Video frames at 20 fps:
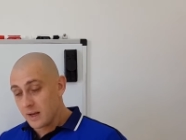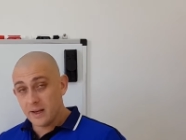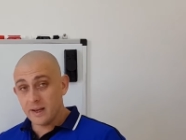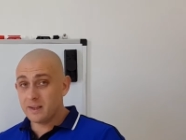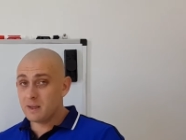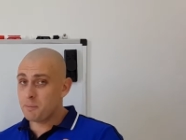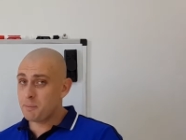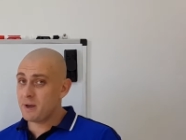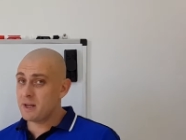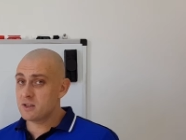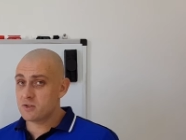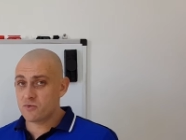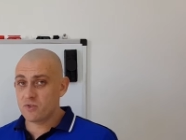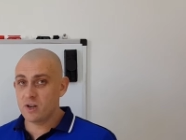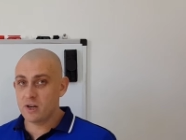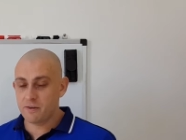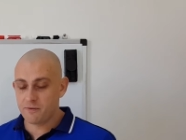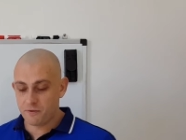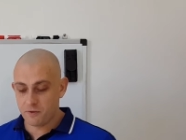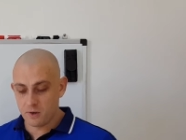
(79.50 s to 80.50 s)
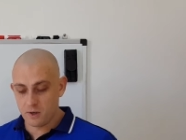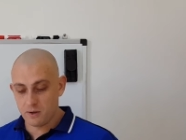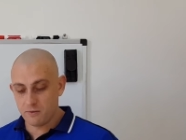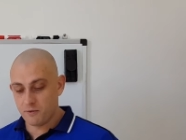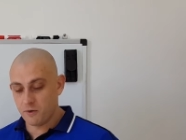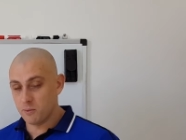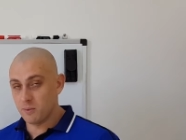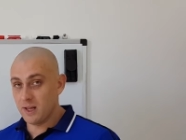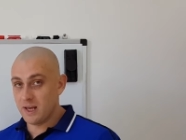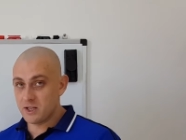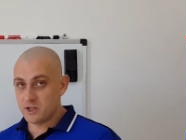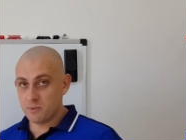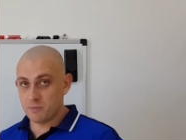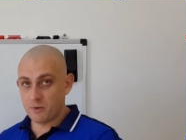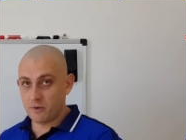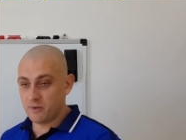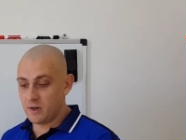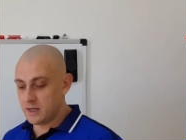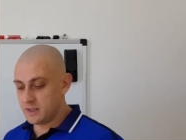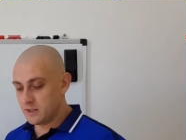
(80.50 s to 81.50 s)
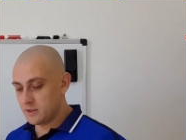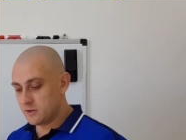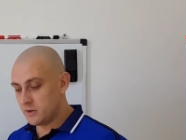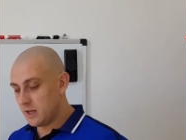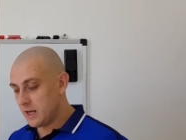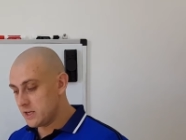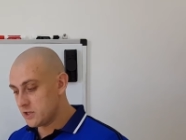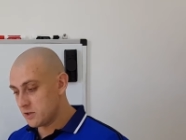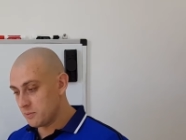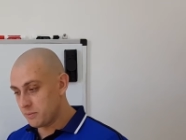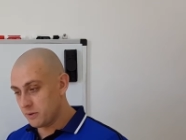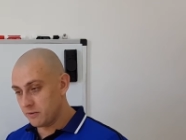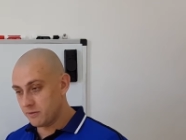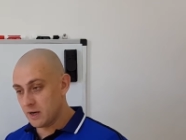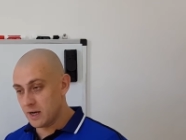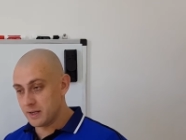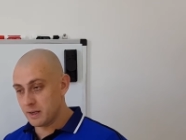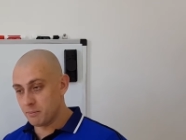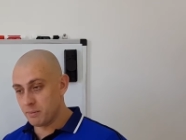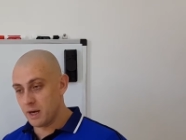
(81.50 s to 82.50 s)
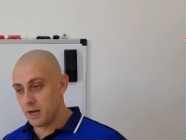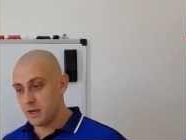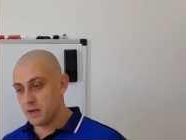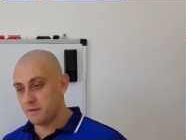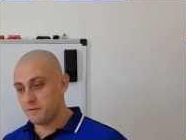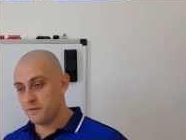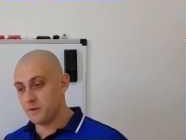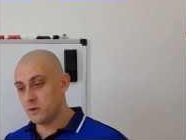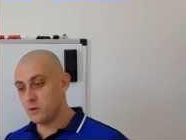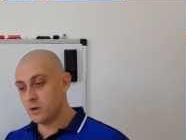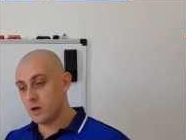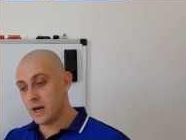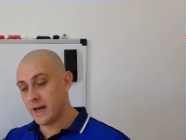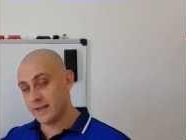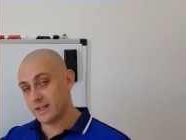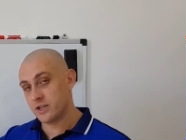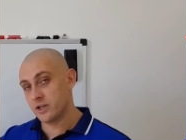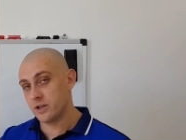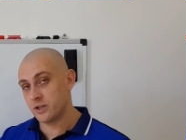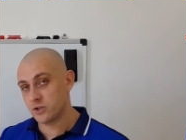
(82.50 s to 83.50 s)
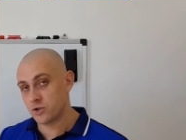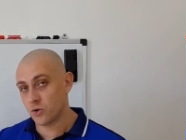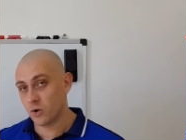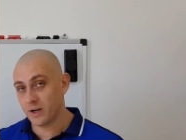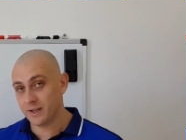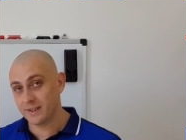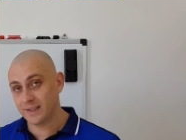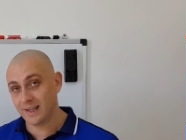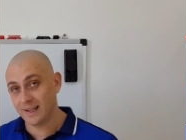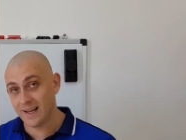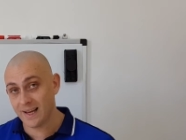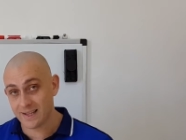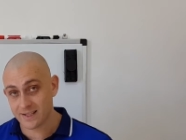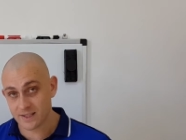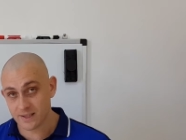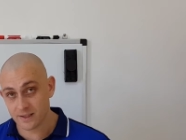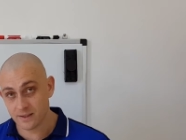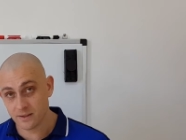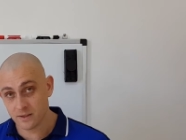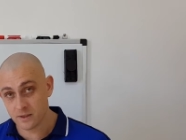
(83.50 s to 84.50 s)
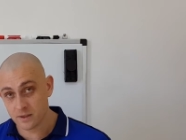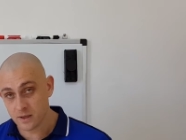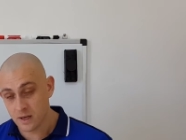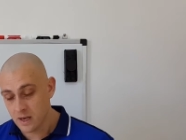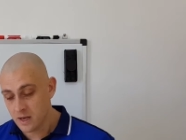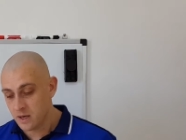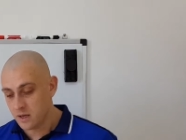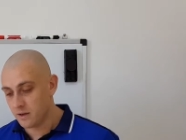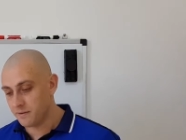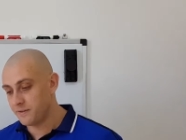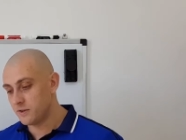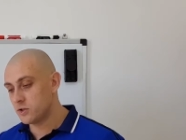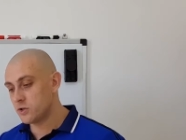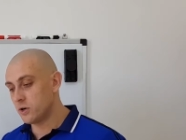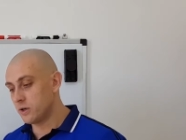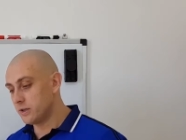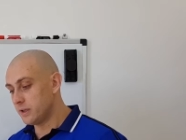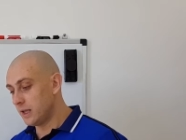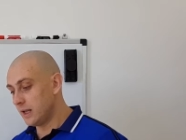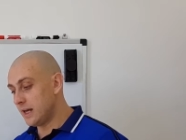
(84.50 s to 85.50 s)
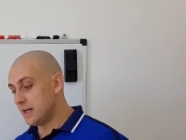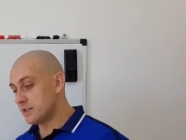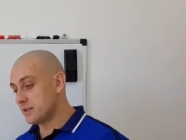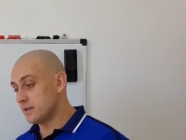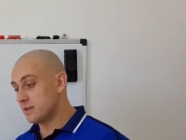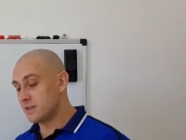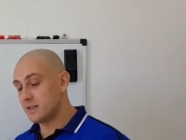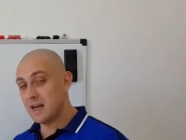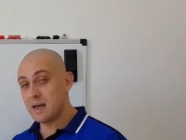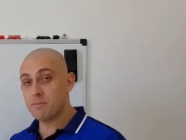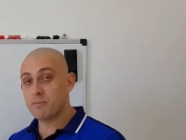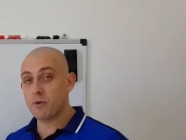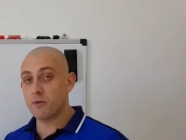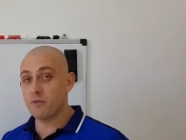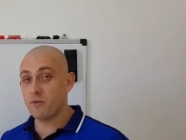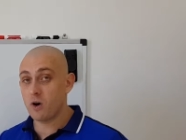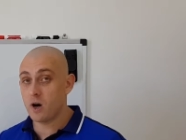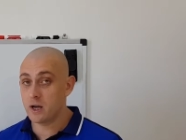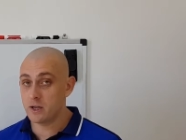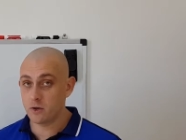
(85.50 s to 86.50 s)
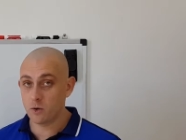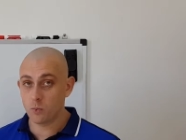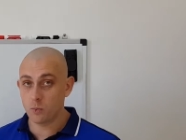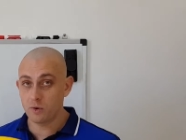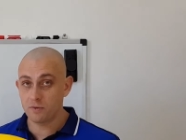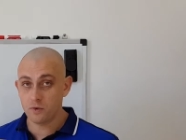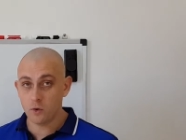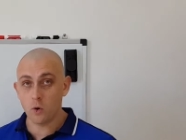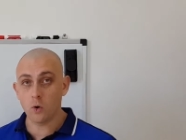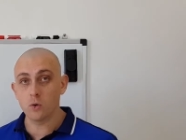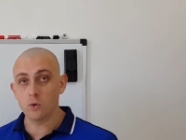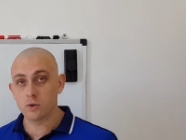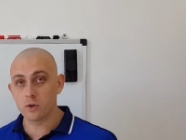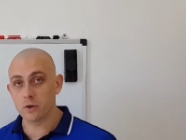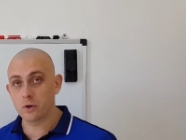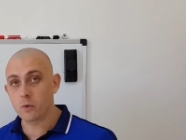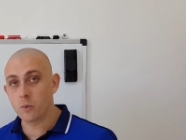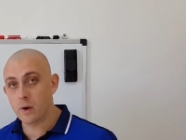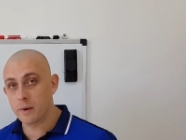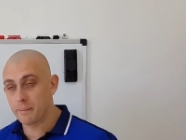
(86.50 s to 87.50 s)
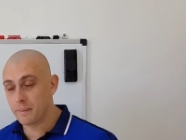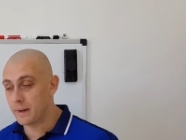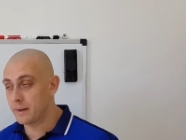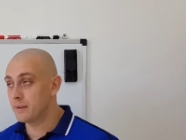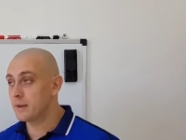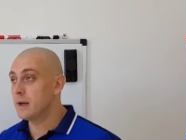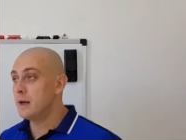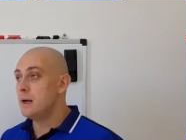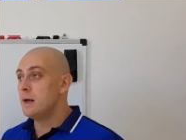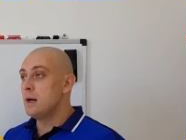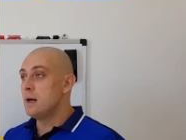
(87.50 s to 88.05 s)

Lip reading: it depends really from leisure provider to leisure provider, but if you actually join the lessons, they provide you with all the equipment.